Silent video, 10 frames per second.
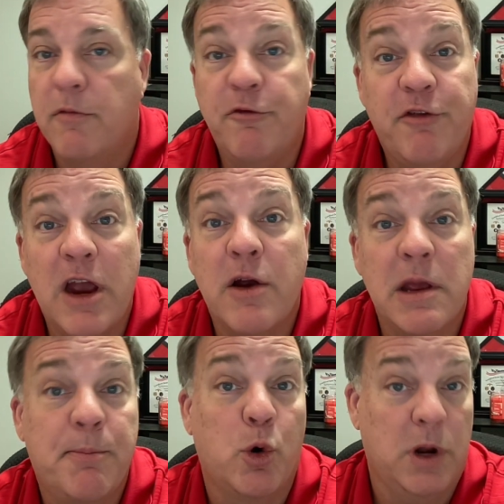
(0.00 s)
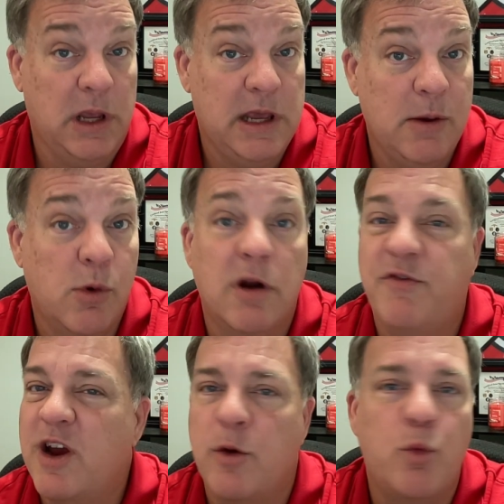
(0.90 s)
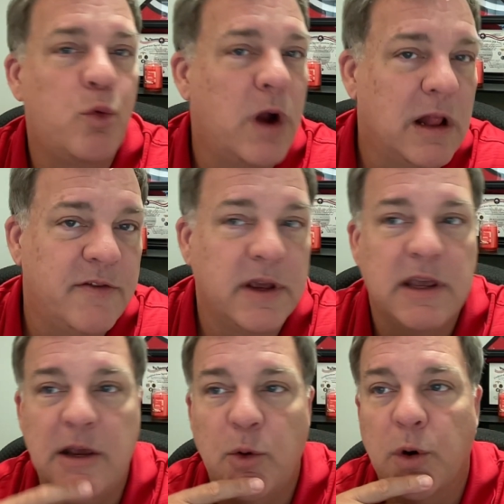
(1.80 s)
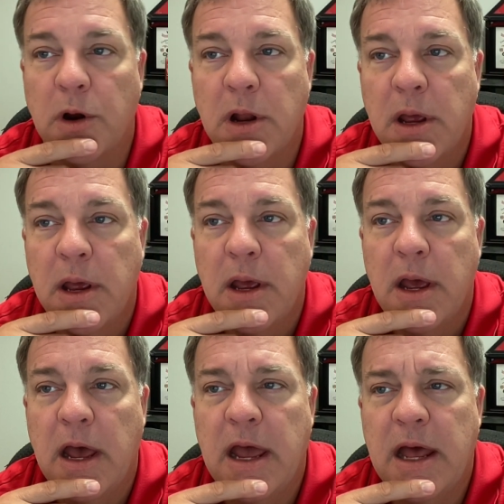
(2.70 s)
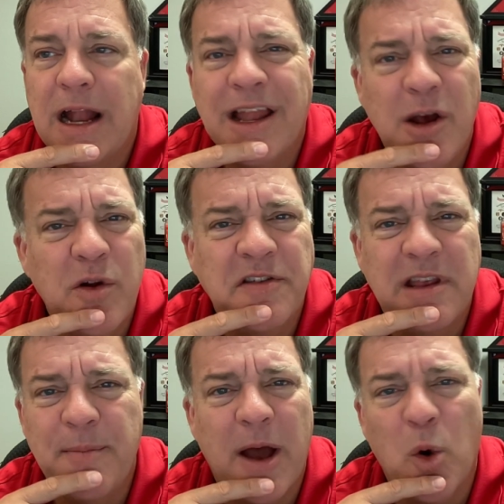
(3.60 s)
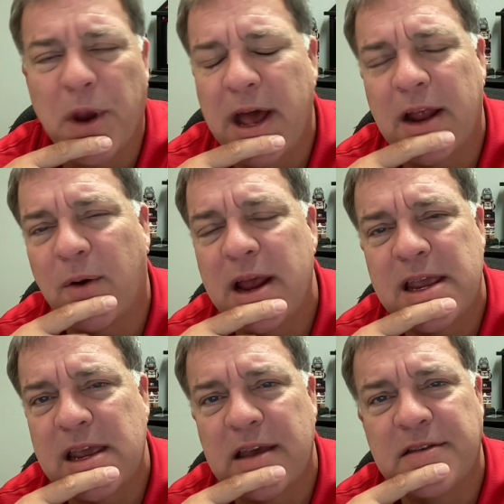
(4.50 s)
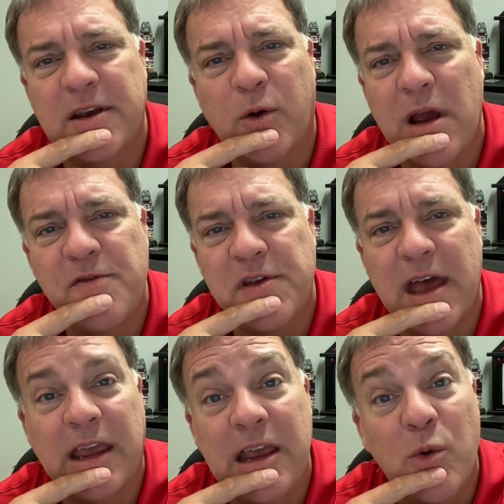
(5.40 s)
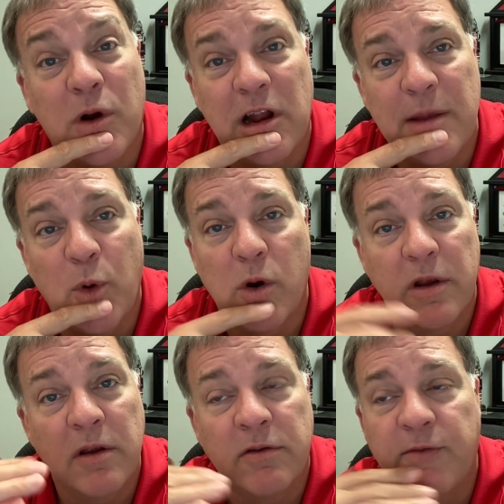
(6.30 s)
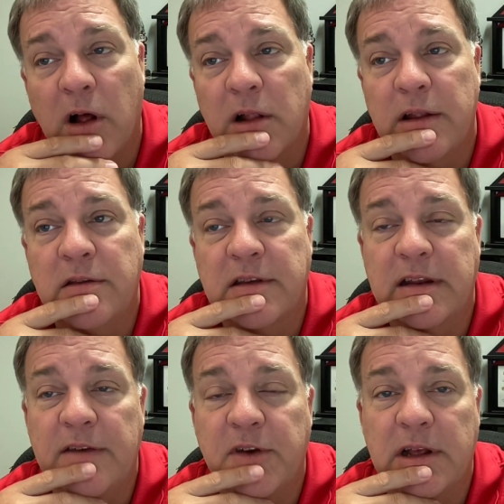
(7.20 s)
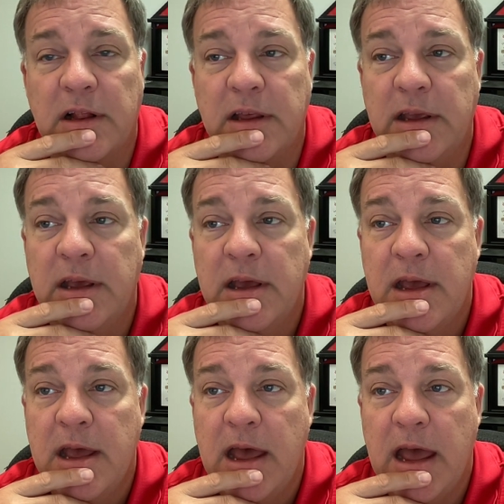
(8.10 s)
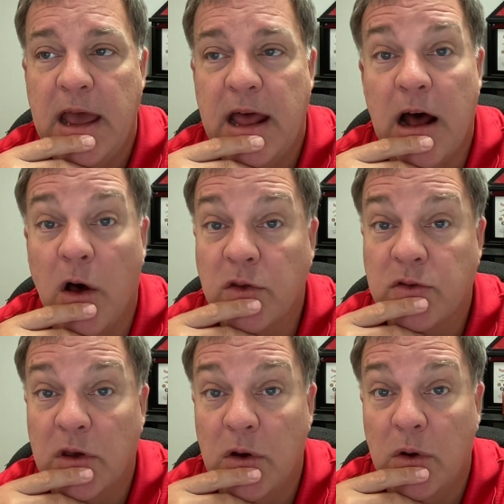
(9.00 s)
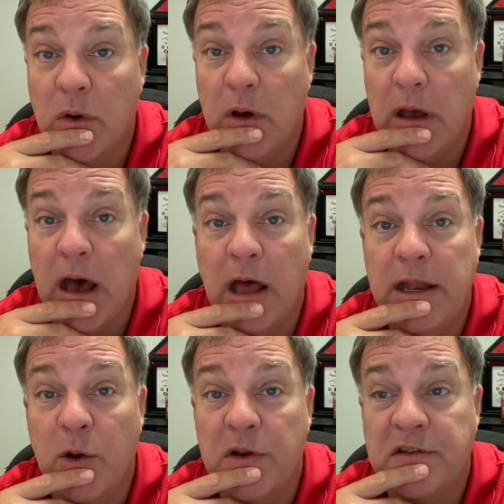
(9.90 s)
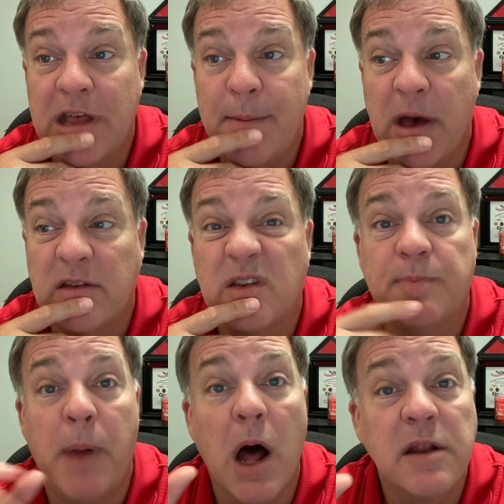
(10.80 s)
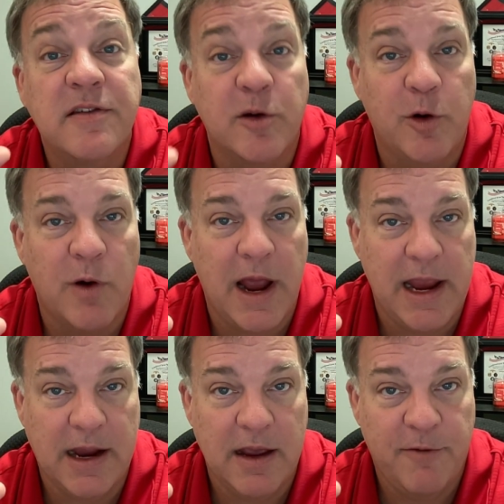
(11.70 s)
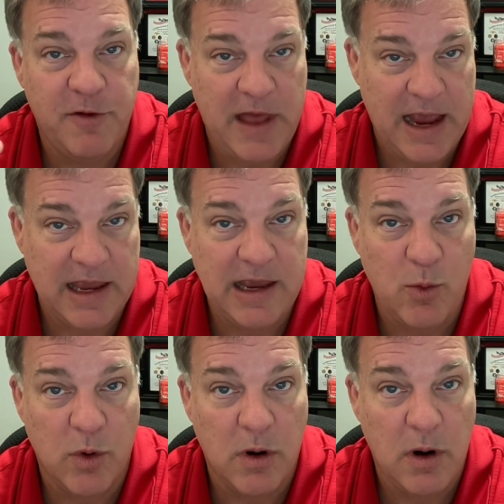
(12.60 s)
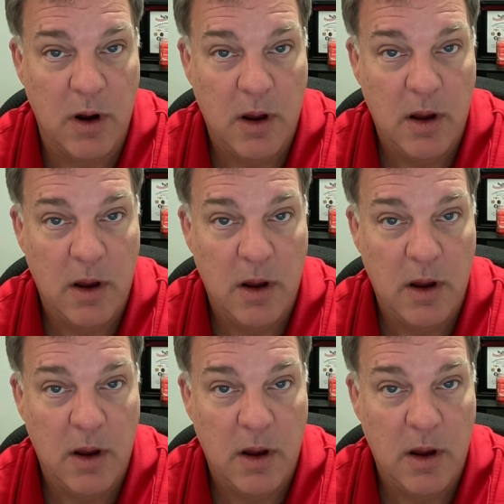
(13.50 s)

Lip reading: Very important keyword, very relevant keyword. And I noticed that my organic ranking isn't great for that keyword anymore. It's fallen significantly. And also I noticed that my sponsored rank for that keyword